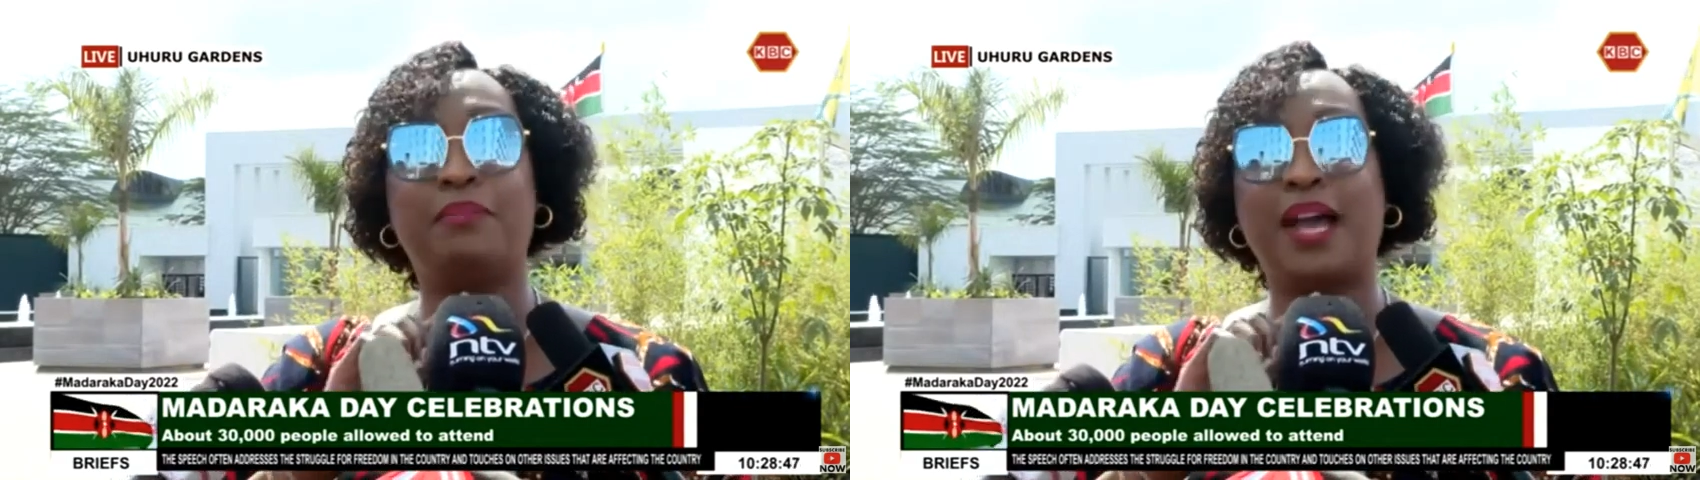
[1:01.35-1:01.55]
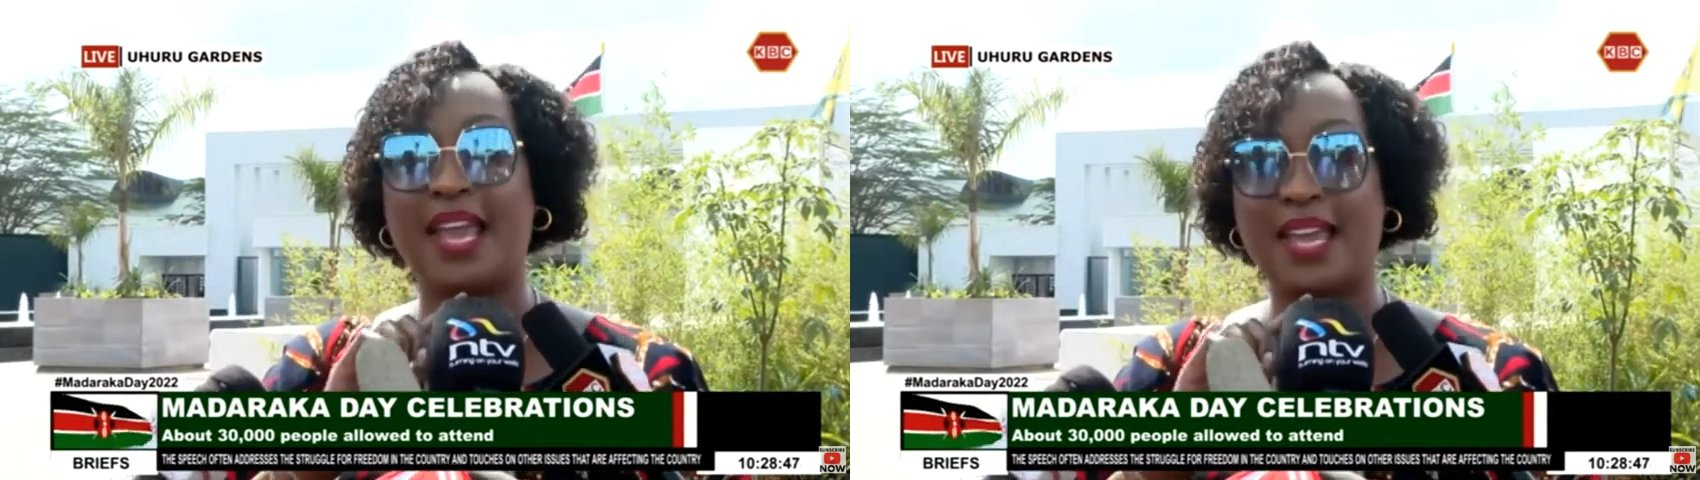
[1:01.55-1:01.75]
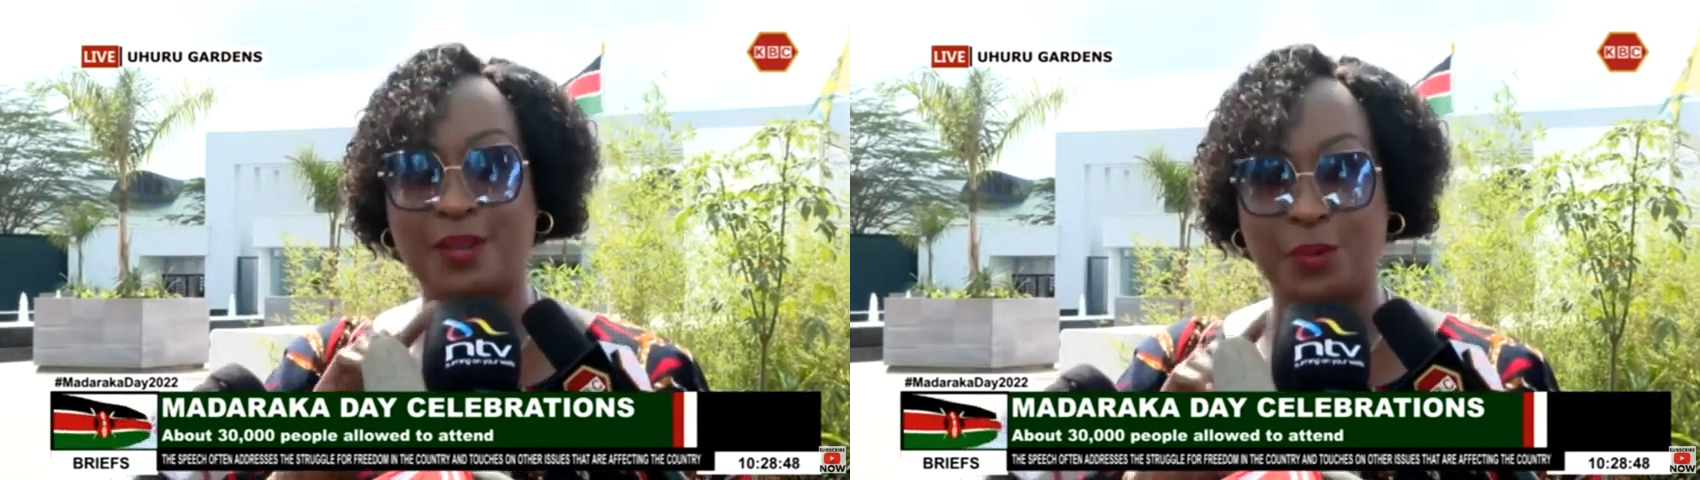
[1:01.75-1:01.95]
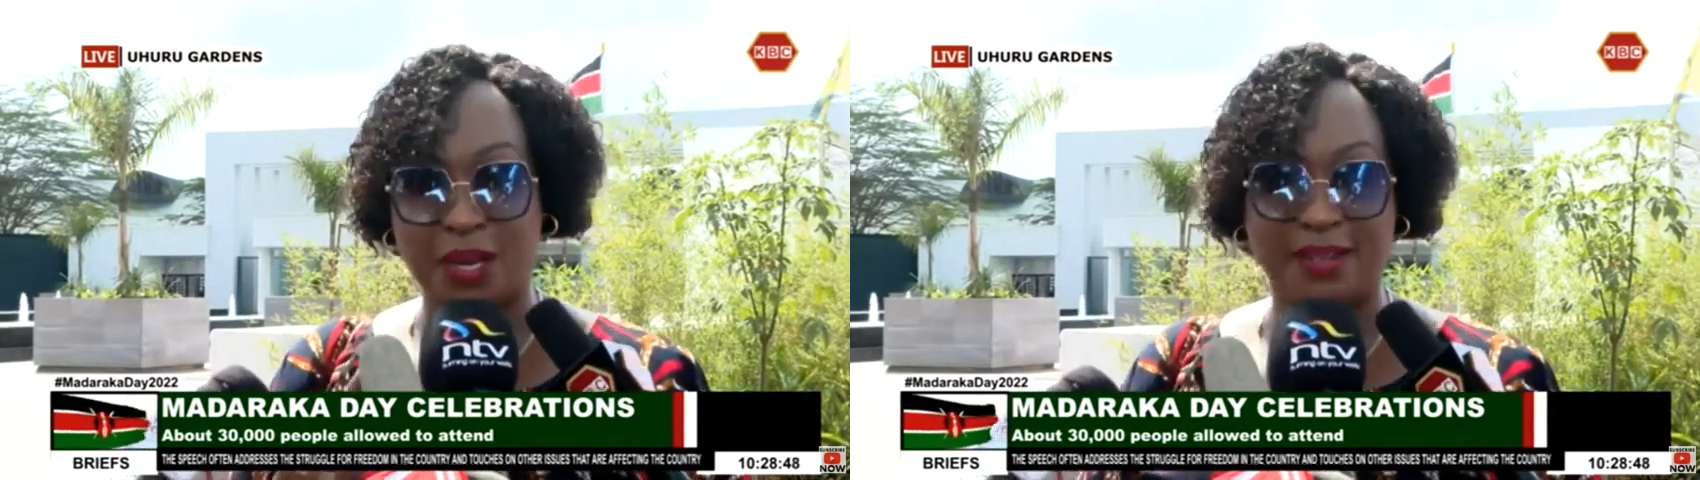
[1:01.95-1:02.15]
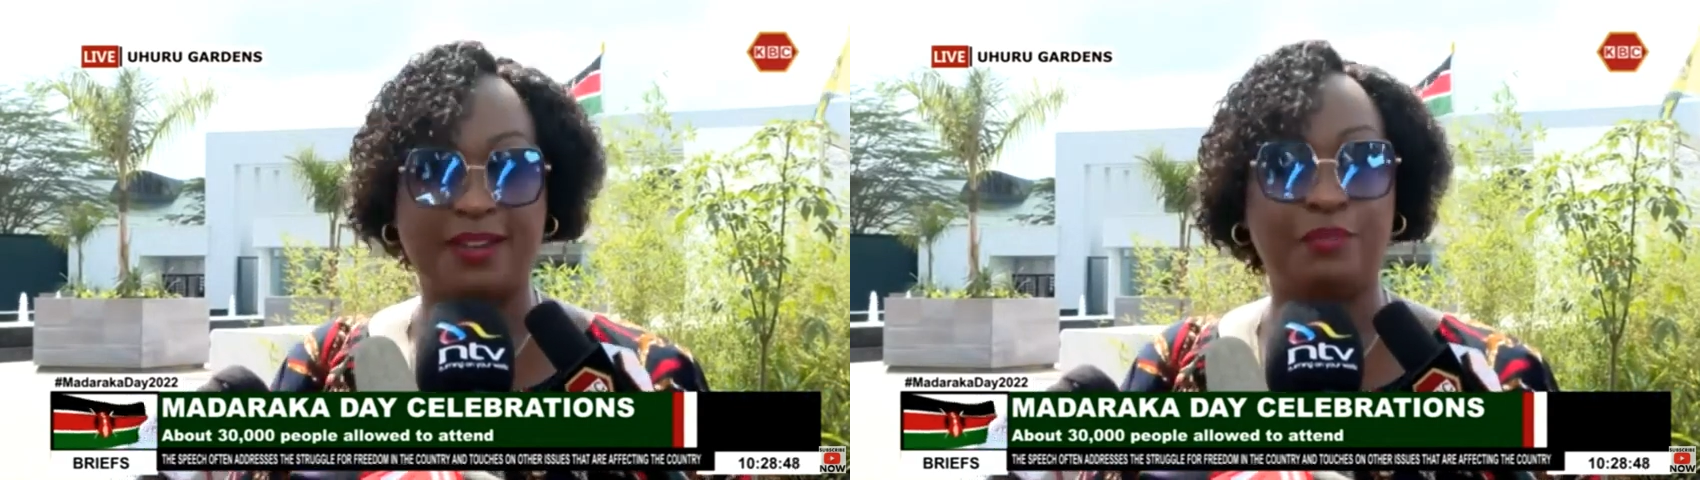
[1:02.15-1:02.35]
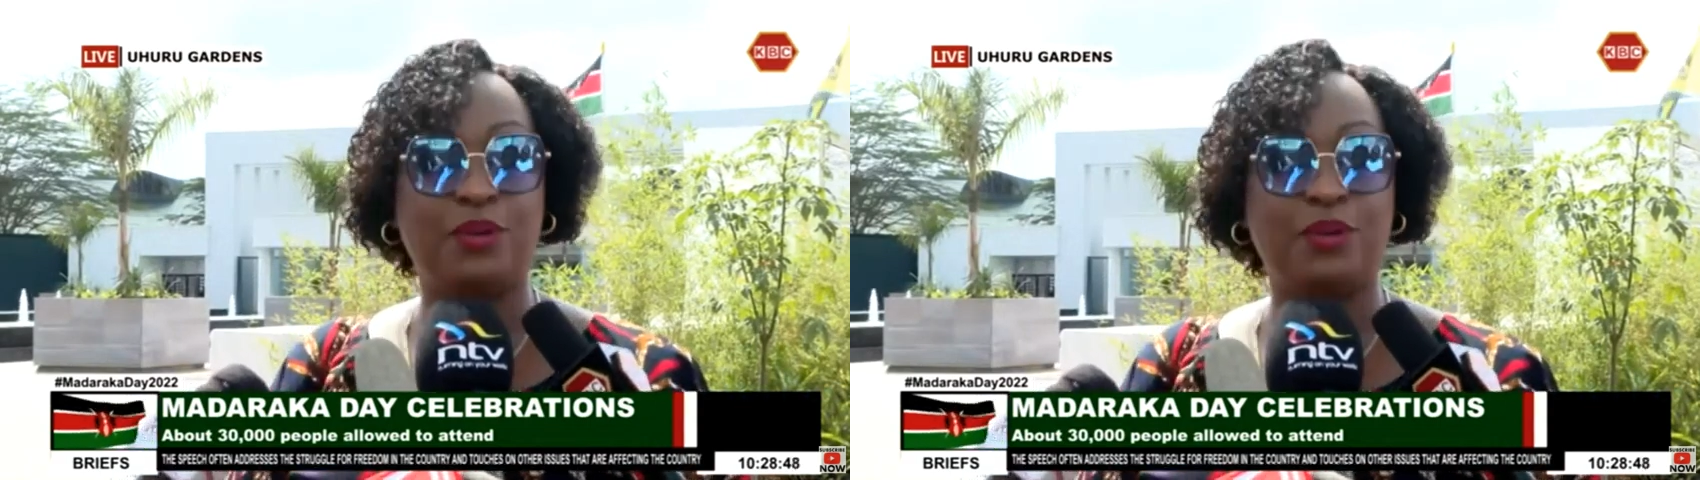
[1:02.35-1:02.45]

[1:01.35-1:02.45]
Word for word: by anyone